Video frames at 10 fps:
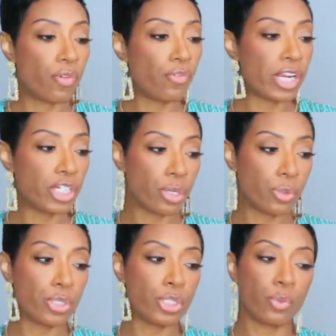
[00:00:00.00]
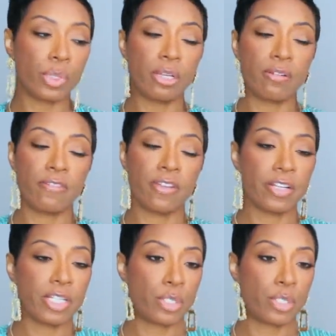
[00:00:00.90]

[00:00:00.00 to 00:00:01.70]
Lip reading: over our shoulders so we look very